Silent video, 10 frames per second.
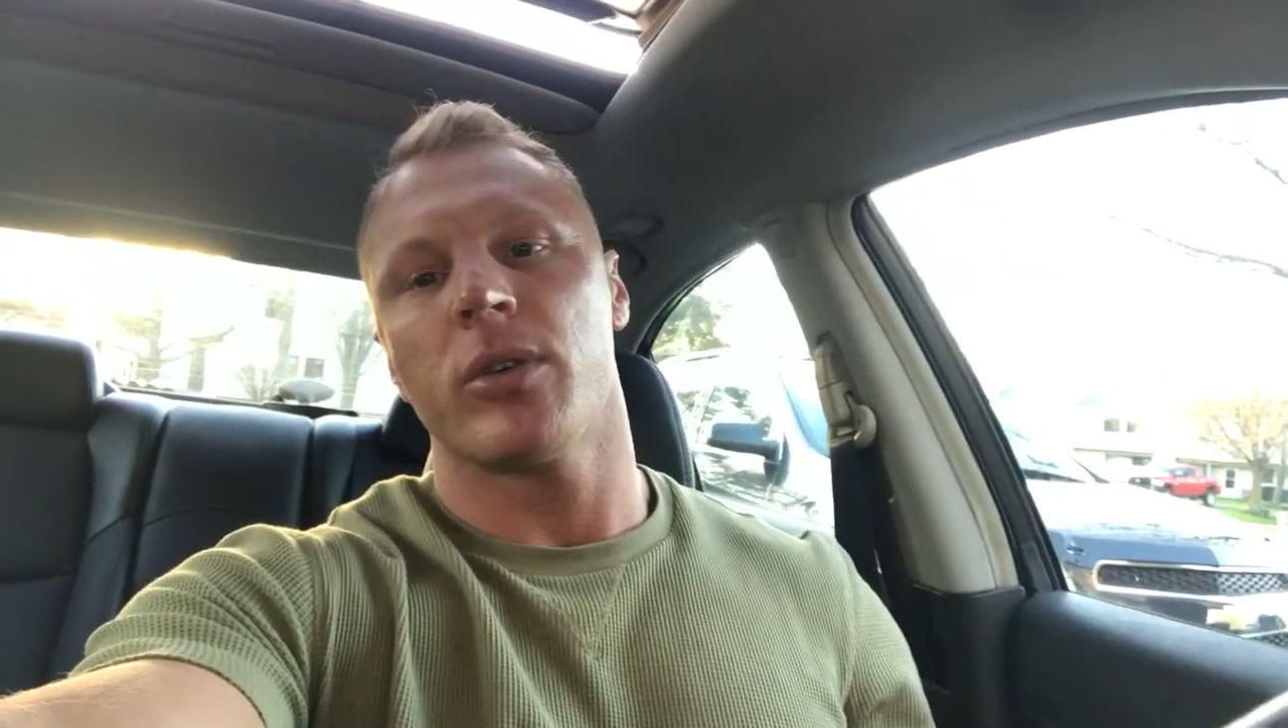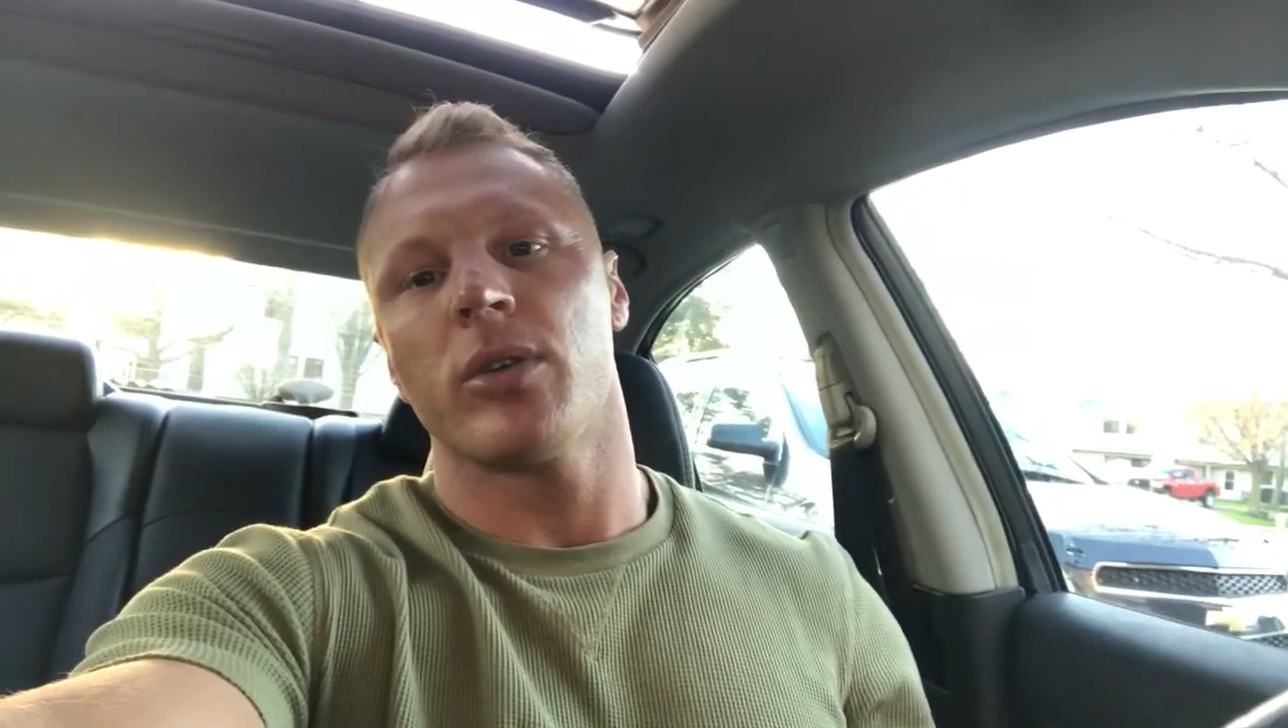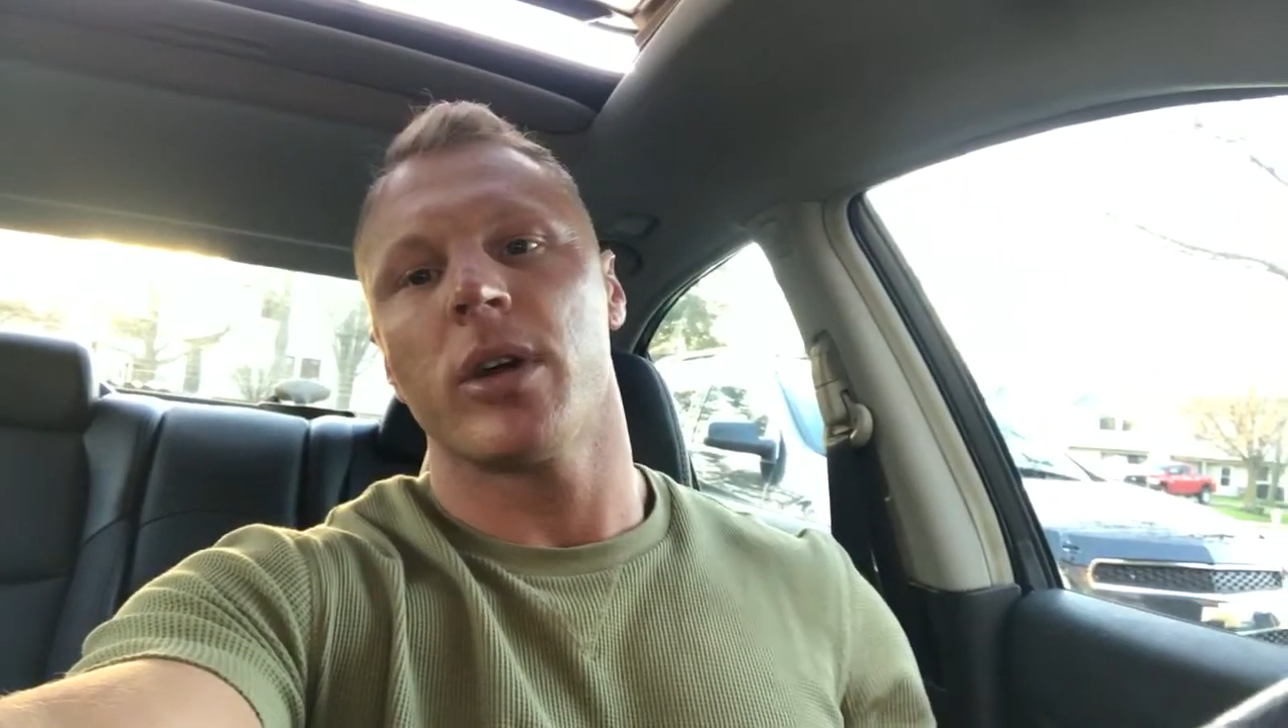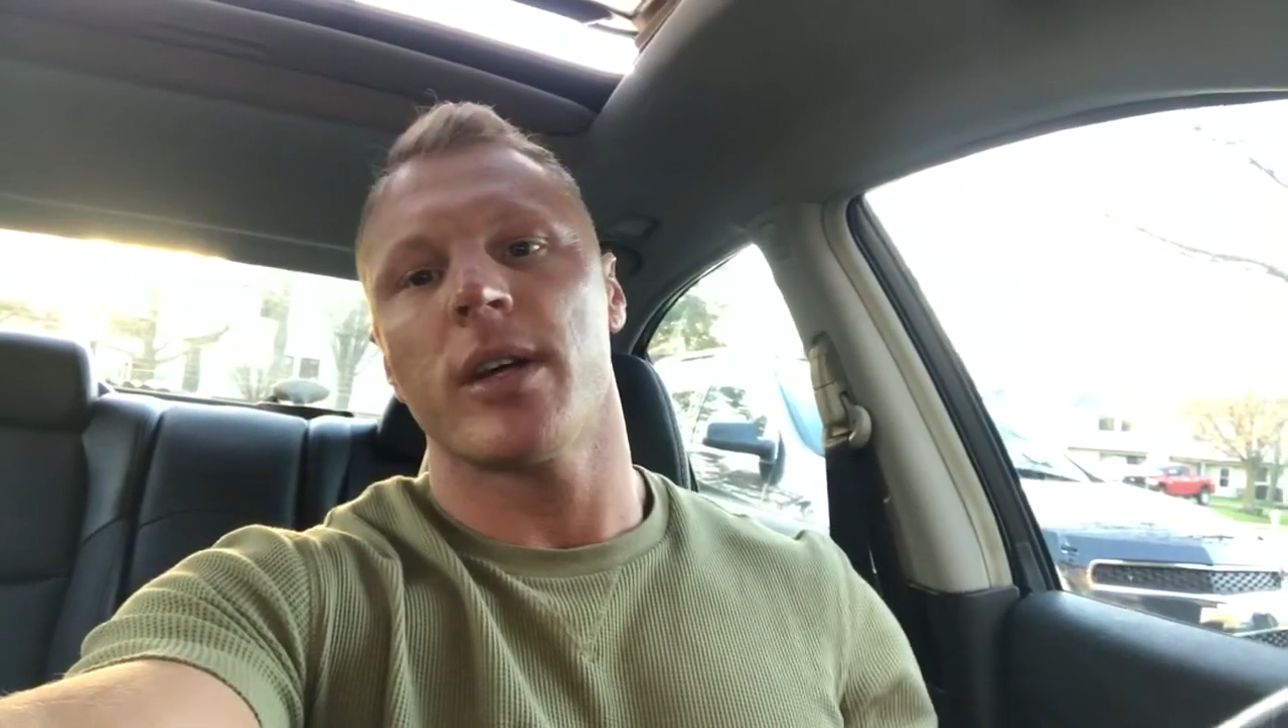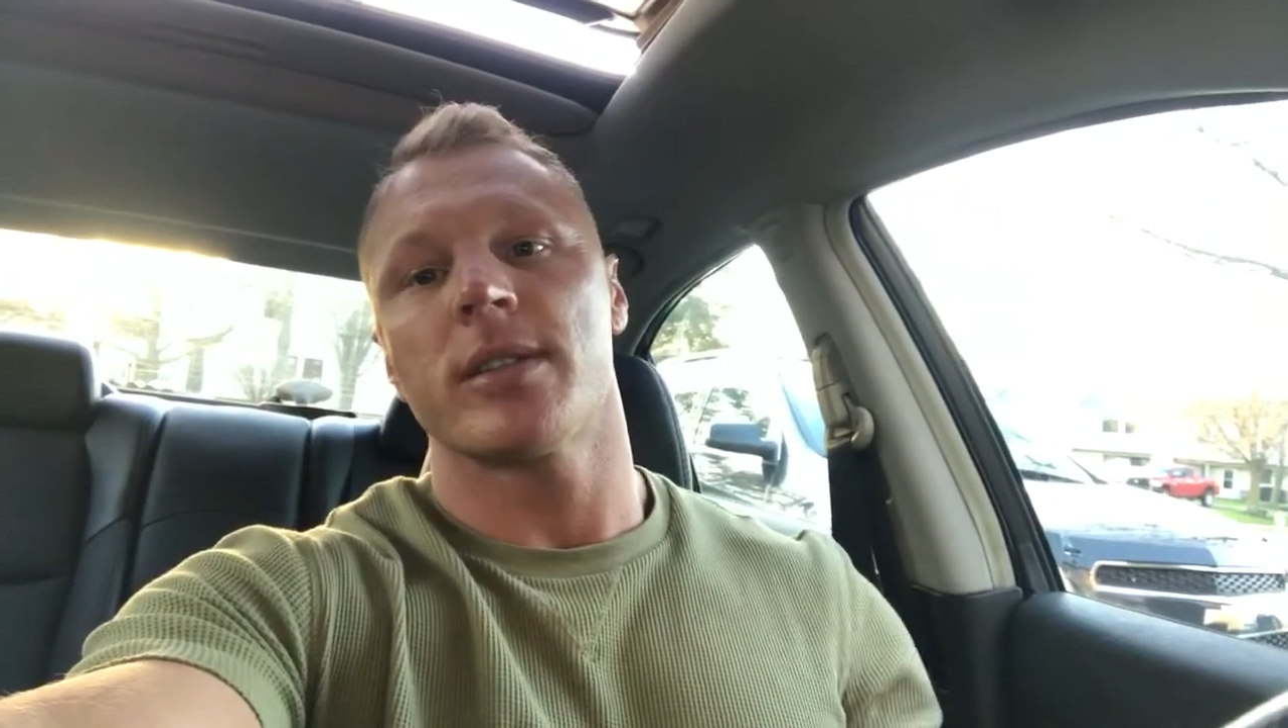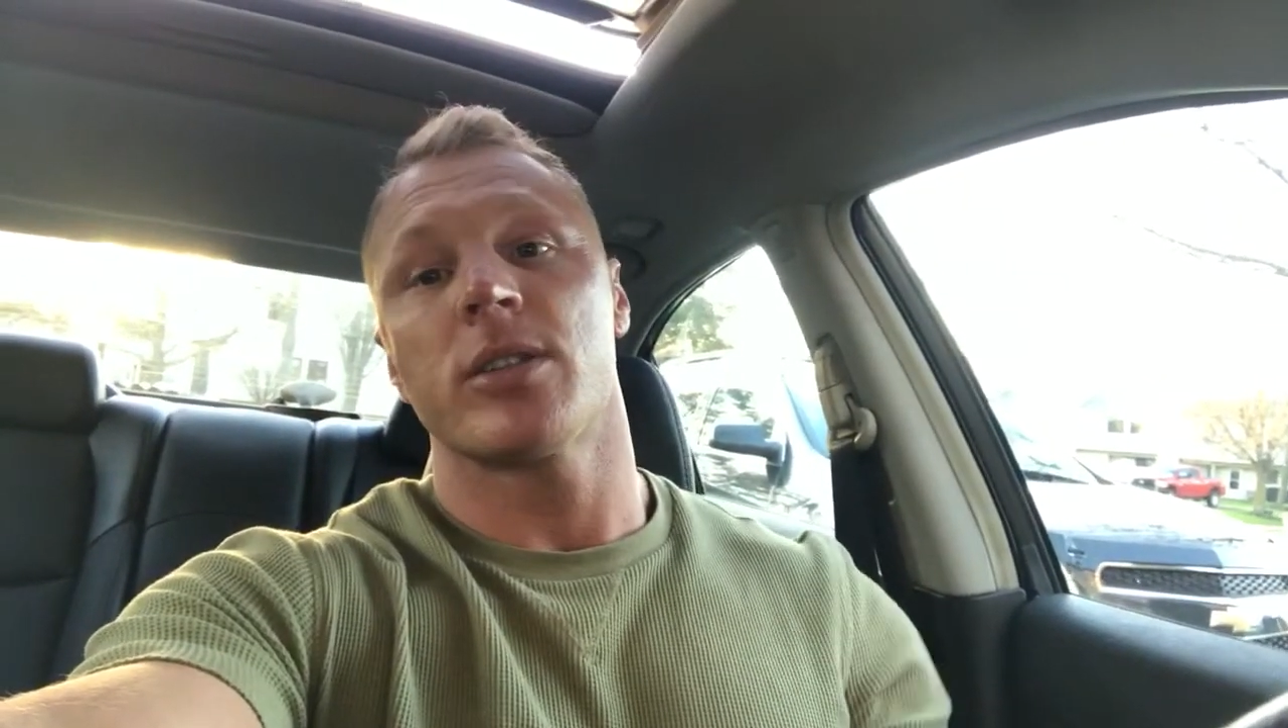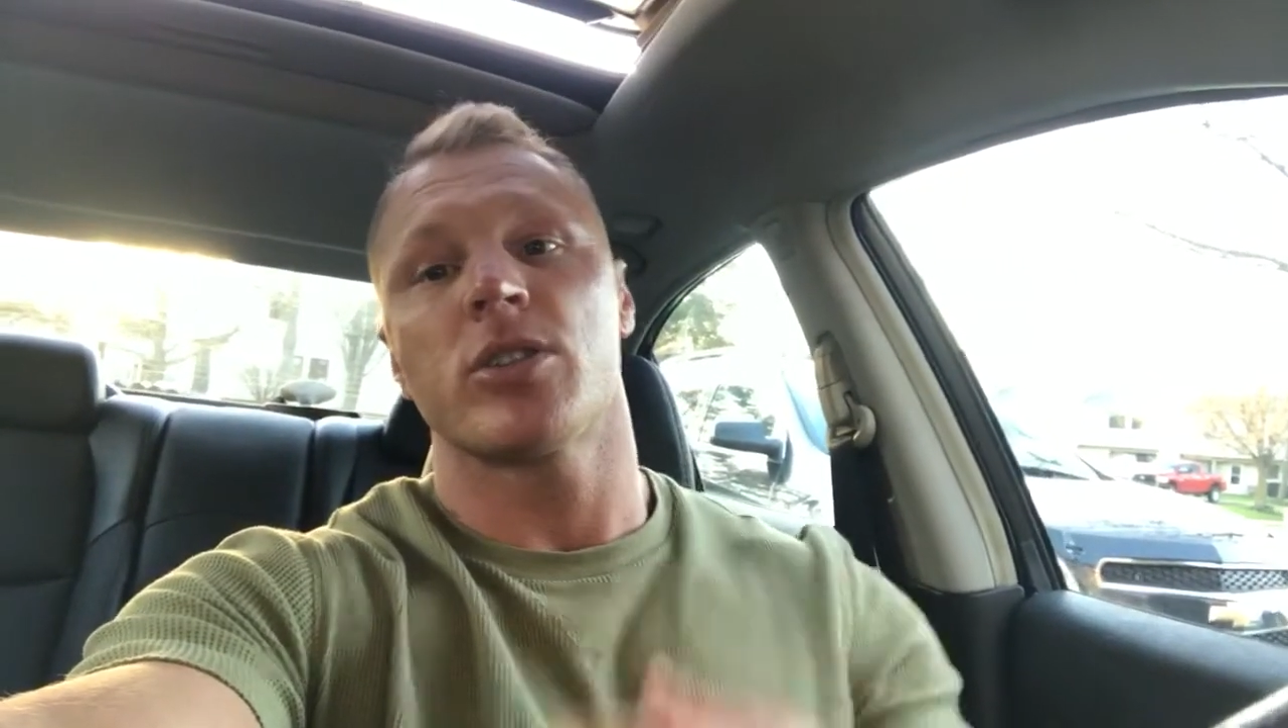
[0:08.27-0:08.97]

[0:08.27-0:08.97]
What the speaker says: you guys that are